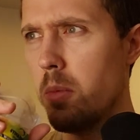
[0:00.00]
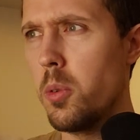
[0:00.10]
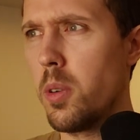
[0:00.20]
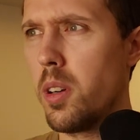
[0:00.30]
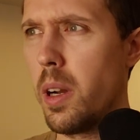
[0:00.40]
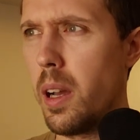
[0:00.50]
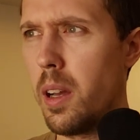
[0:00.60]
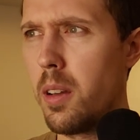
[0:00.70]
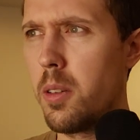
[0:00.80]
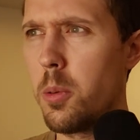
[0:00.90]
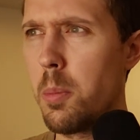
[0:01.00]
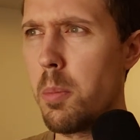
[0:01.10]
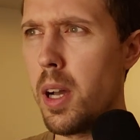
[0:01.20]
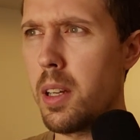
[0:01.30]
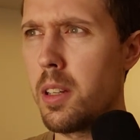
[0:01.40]
or
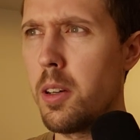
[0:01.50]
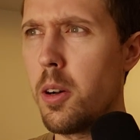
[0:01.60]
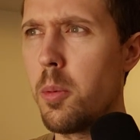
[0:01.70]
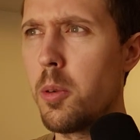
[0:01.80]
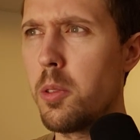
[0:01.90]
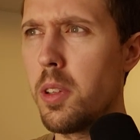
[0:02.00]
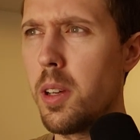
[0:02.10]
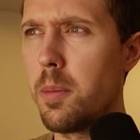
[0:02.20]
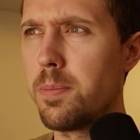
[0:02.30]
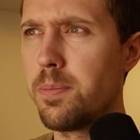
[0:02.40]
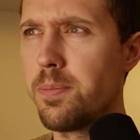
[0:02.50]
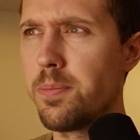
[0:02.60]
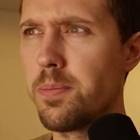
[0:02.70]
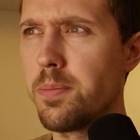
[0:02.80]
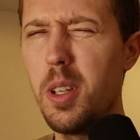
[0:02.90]
maca, almost a
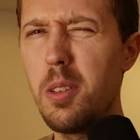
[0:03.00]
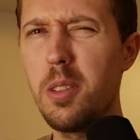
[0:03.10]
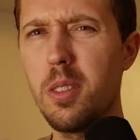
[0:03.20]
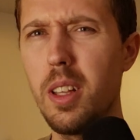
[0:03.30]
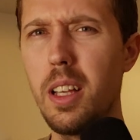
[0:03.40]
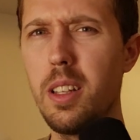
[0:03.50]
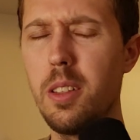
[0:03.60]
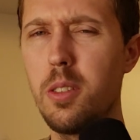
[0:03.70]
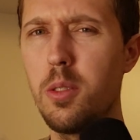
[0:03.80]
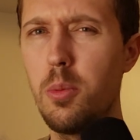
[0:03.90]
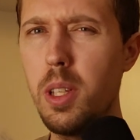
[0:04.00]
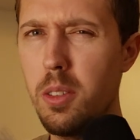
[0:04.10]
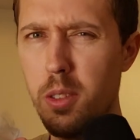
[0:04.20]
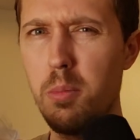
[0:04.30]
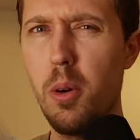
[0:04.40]
very slightly
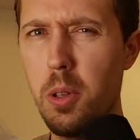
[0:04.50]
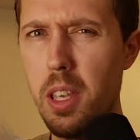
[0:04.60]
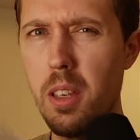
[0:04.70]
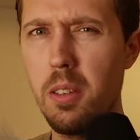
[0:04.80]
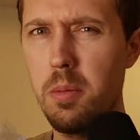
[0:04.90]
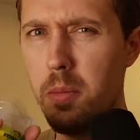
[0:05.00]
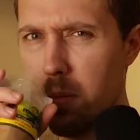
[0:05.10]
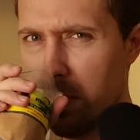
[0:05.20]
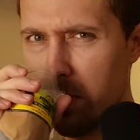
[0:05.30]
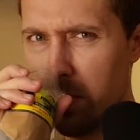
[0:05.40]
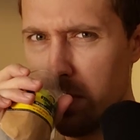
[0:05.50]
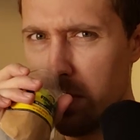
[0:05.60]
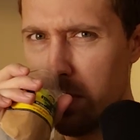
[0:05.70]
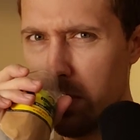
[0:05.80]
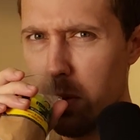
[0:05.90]
sweet, smoky
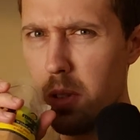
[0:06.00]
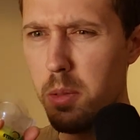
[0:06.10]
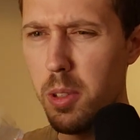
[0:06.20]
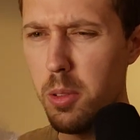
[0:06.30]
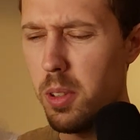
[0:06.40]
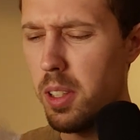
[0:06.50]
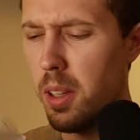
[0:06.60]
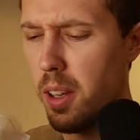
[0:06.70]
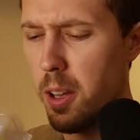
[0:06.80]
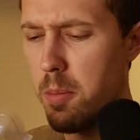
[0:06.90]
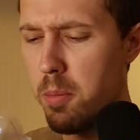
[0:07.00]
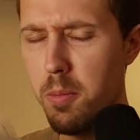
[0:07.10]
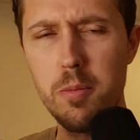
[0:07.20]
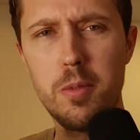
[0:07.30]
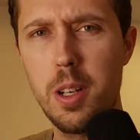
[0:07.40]
sort of smell to it. Yeah,
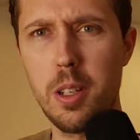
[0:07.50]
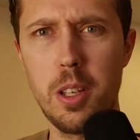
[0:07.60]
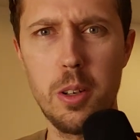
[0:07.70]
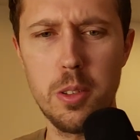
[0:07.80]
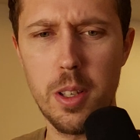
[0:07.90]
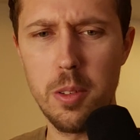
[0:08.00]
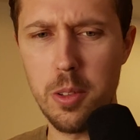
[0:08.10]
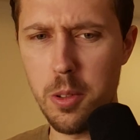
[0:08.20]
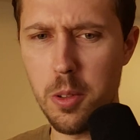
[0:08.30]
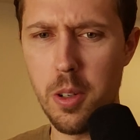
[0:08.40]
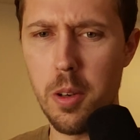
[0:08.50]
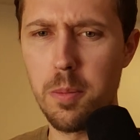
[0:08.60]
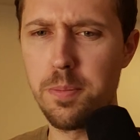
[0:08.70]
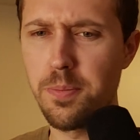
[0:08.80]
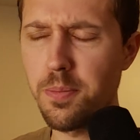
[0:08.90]
I'm very curious how this will turn
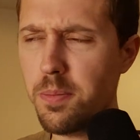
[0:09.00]
out.